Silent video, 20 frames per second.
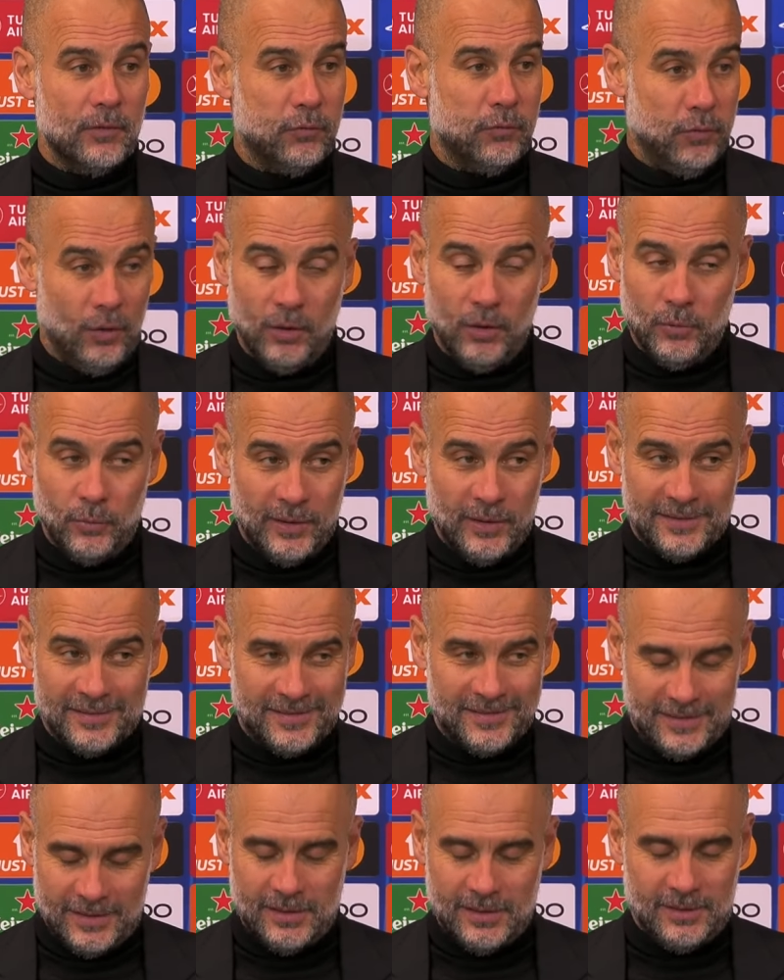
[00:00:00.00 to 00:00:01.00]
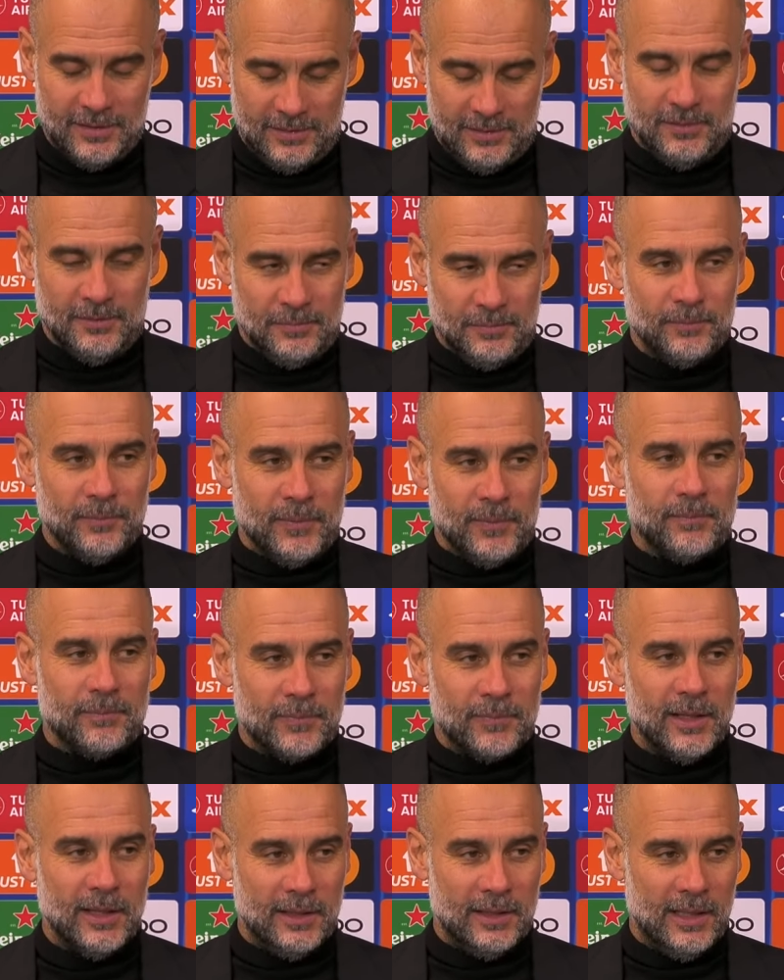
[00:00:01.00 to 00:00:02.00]
follow us, and
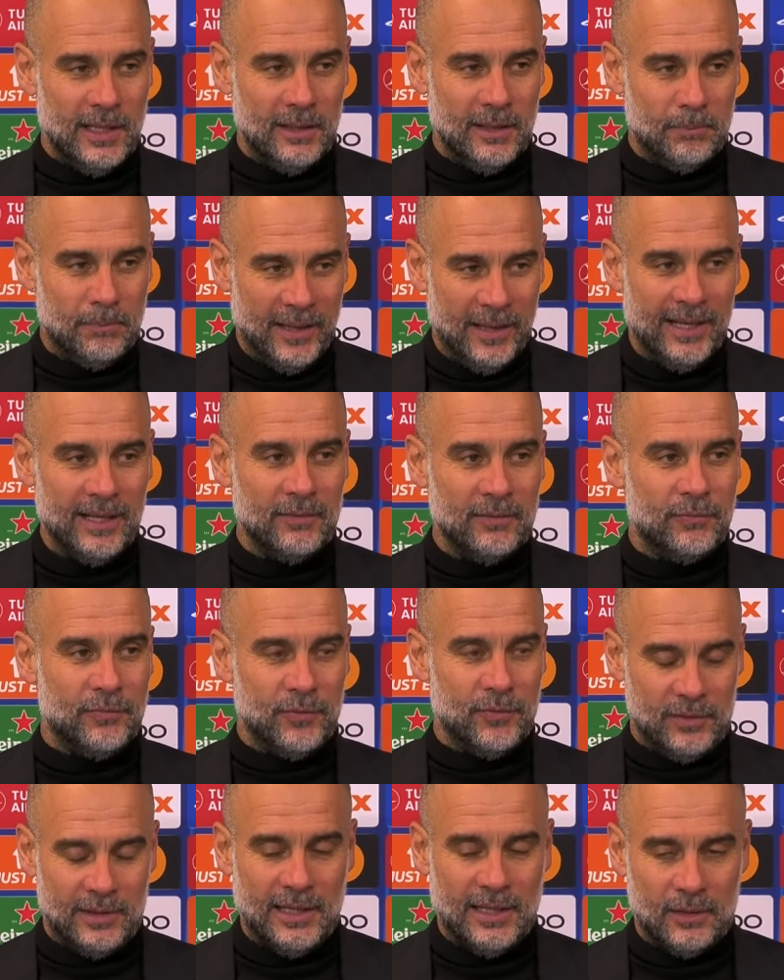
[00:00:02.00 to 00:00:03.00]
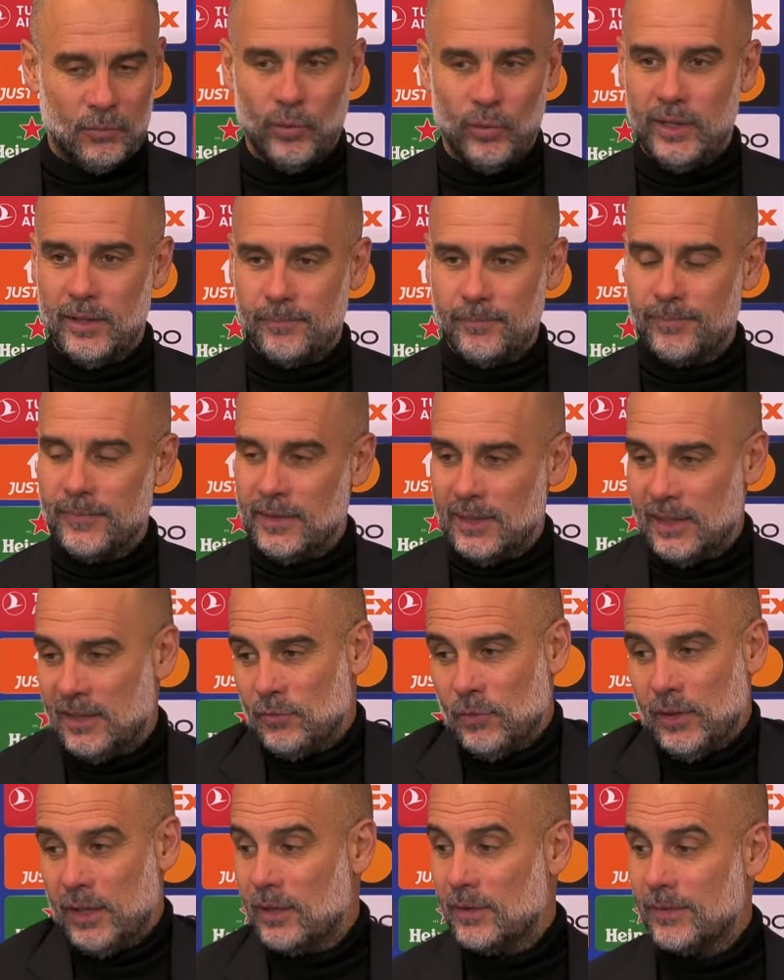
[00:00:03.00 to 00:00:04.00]
then they play for that way, and
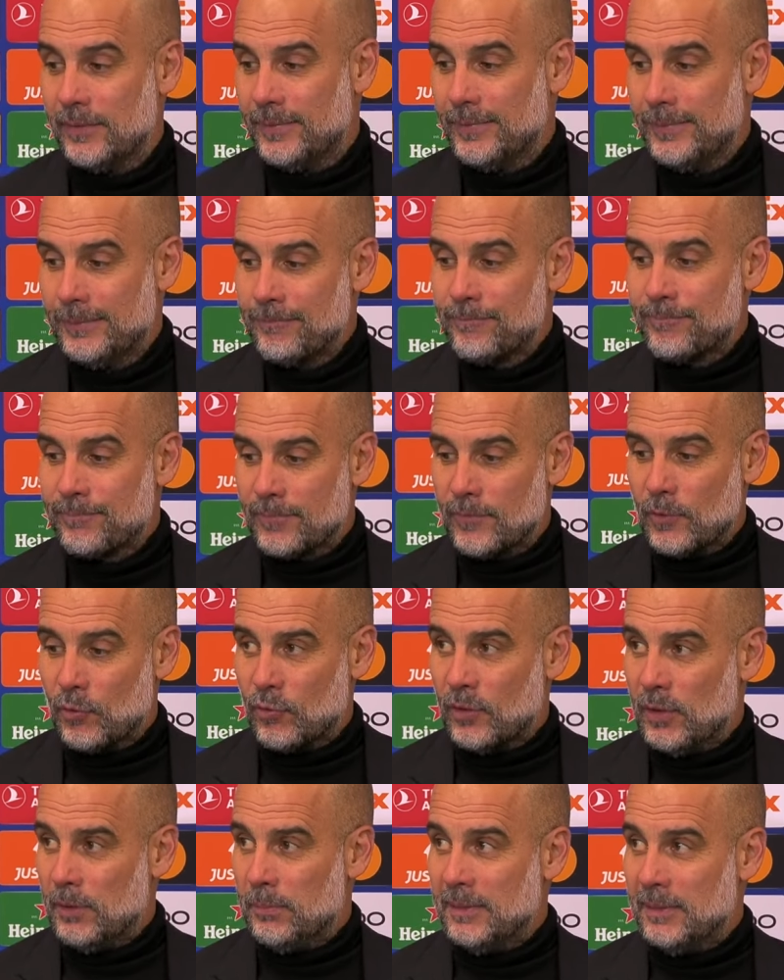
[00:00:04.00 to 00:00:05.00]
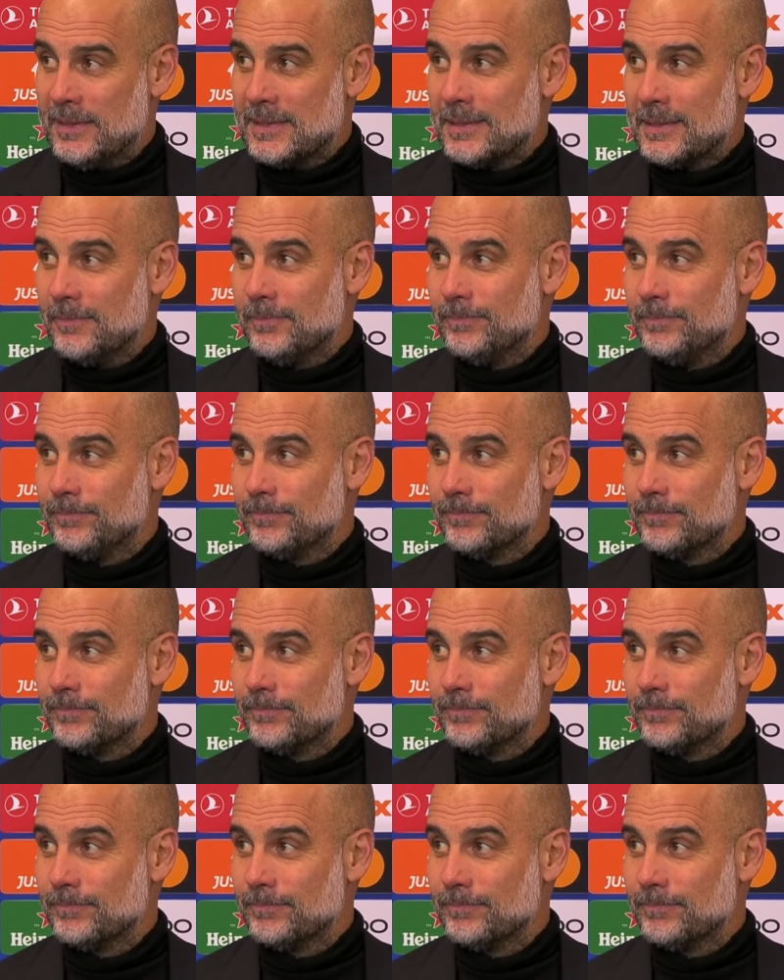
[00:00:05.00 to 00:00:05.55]
that's why they're really pleased.